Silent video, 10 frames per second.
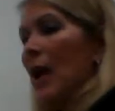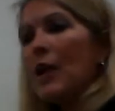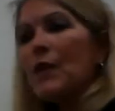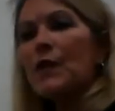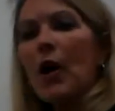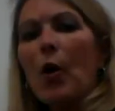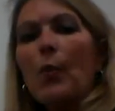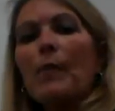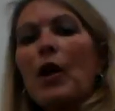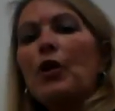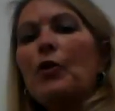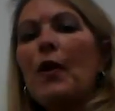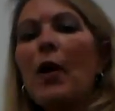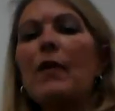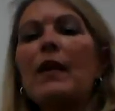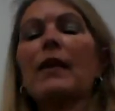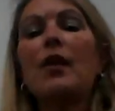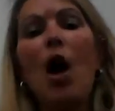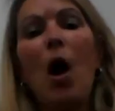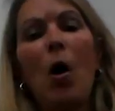So, you know that the
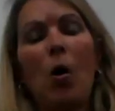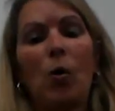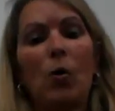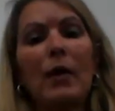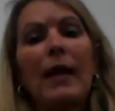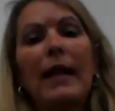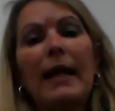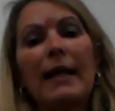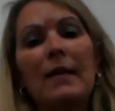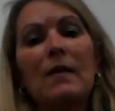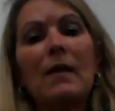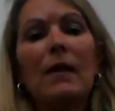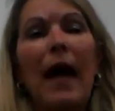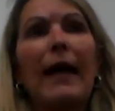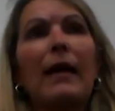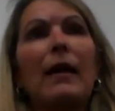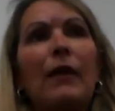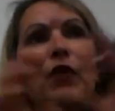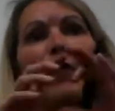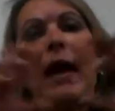whole is like
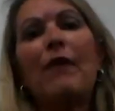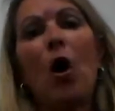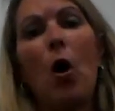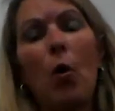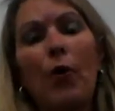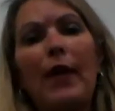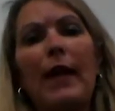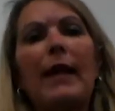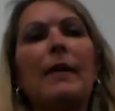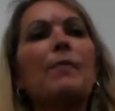if you have a whole thing,